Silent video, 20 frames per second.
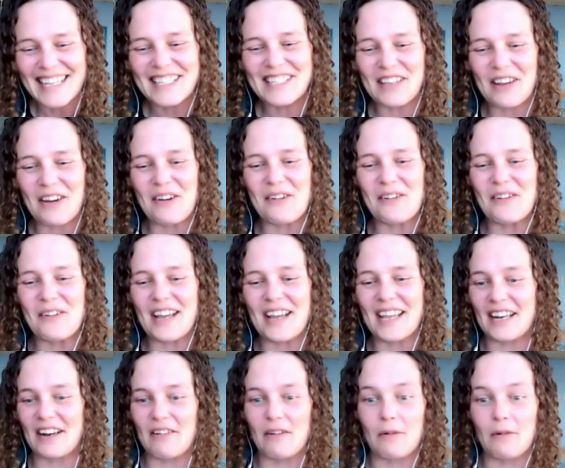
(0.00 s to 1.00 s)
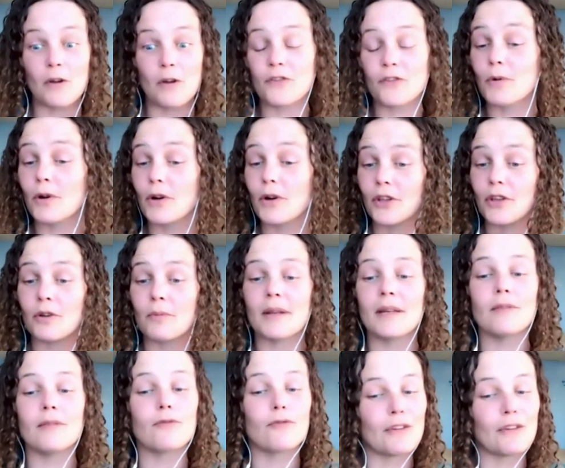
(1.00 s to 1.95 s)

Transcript: So, move toward a human,